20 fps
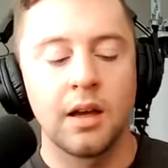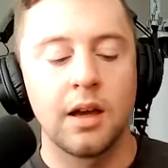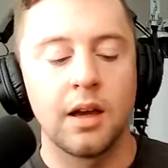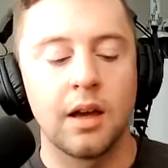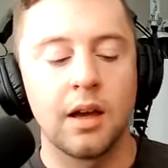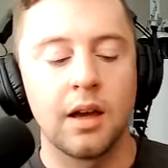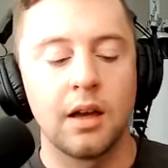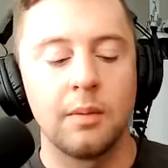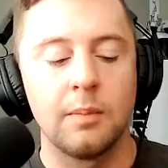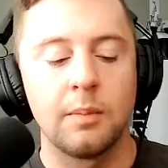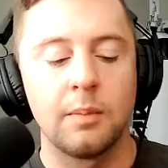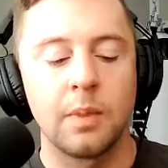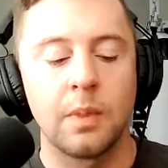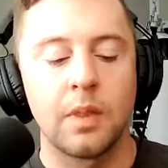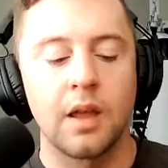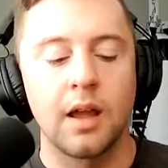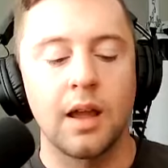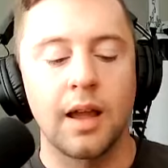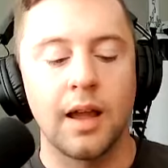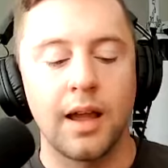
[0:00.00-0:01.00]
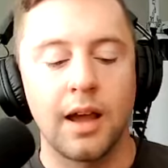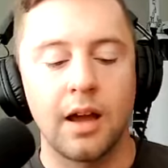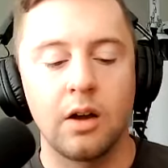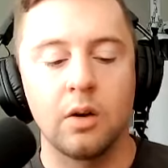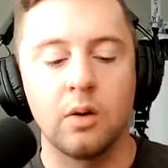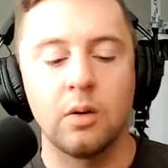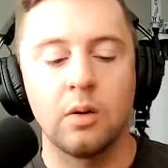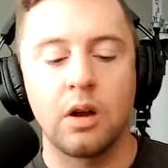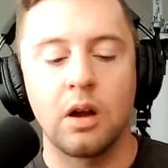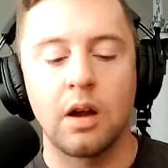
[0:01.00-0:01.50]

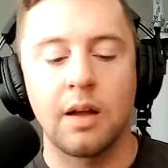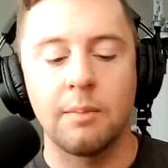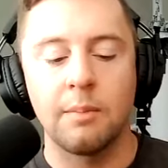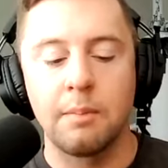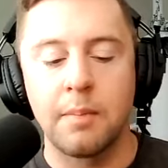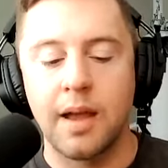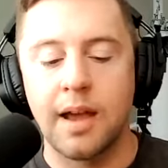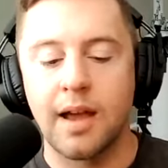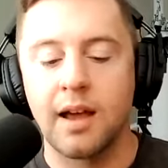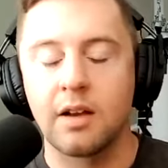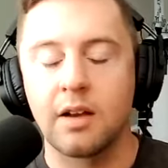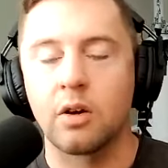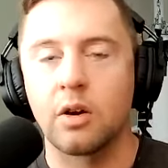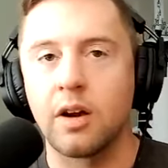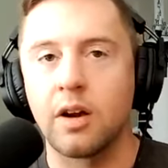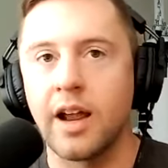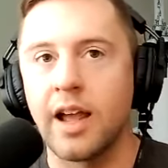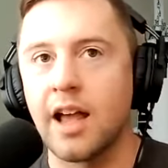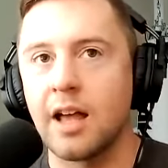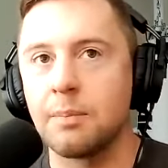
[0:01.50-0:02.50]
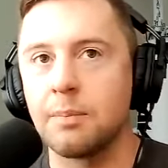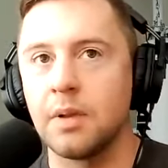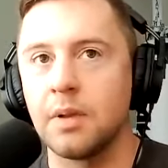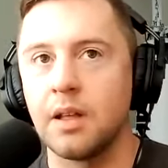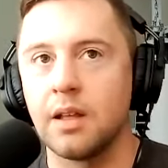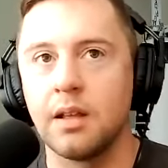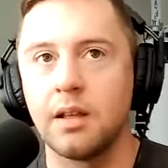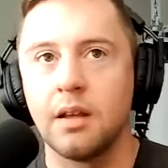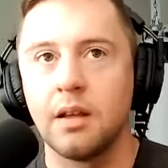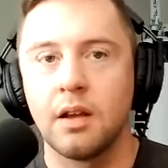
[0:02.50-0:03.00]
how mad or
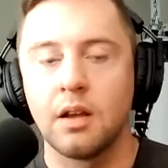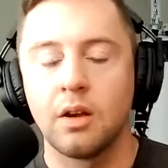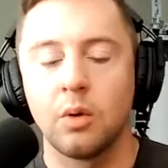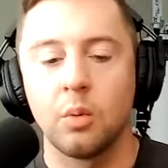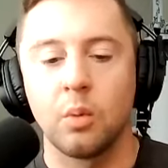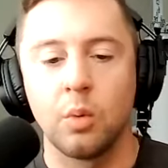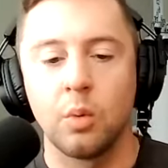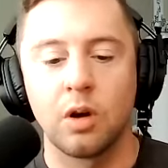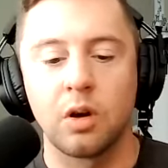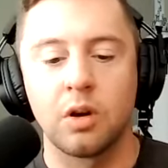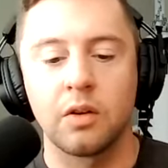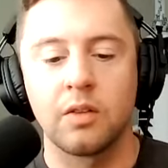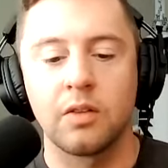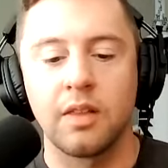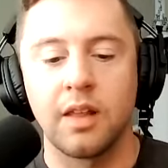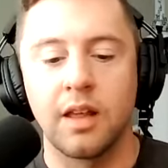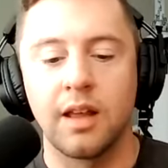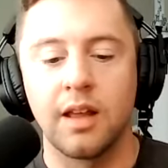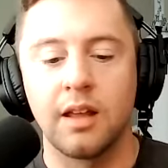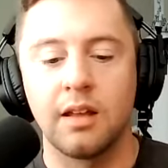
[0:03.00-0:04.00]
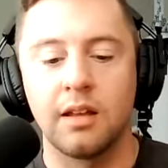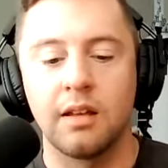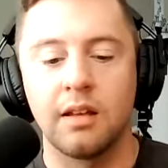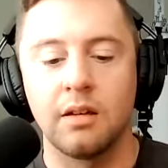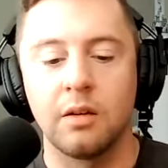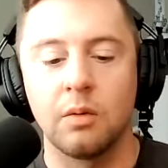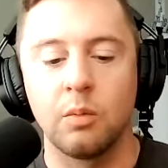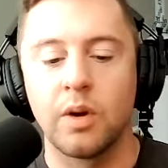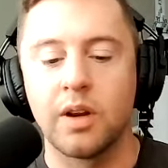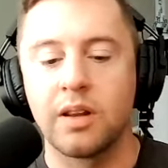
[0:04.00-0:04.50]
happy were they
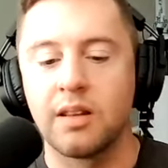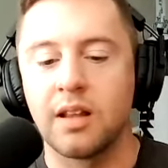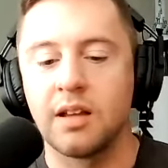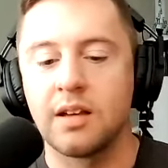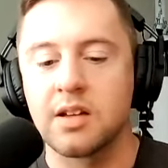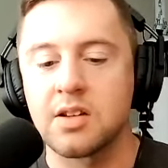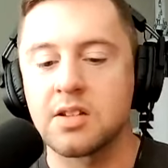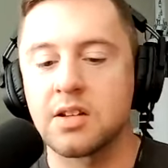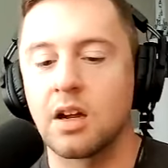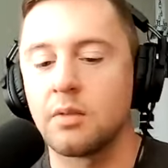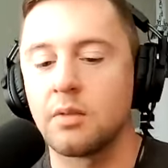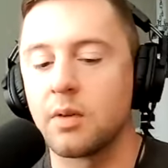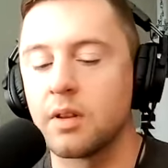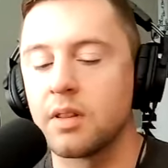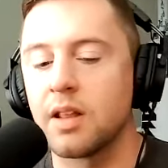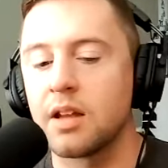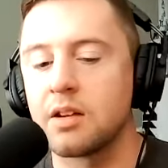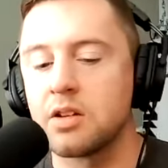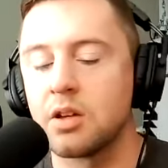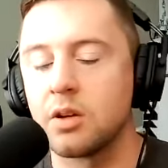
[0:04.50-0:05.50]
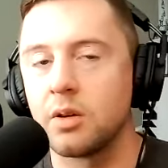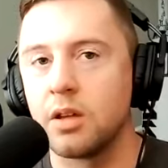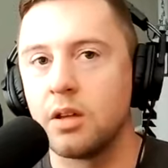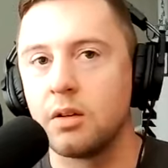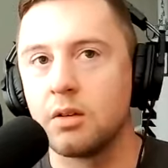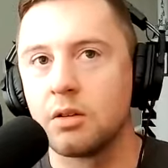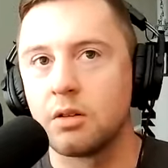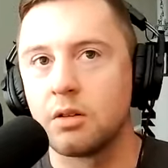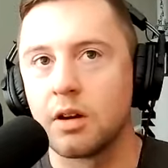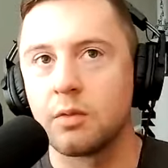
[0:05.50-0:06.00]
when they discovered that
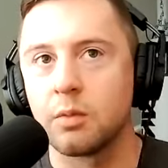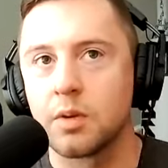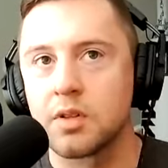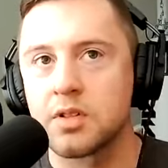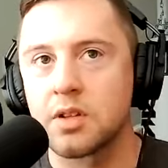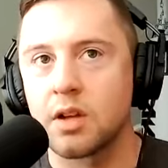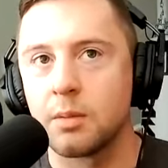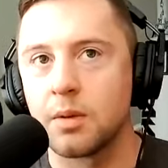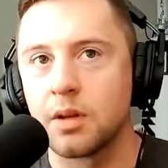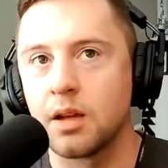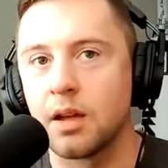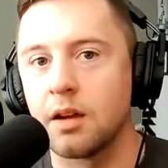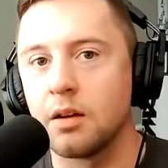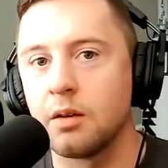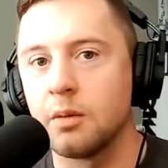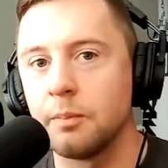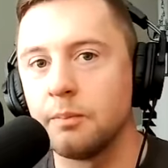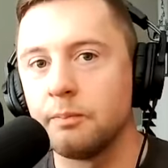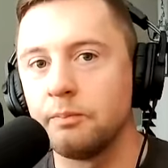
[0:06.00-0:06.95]
Tokyo Drift was coming out?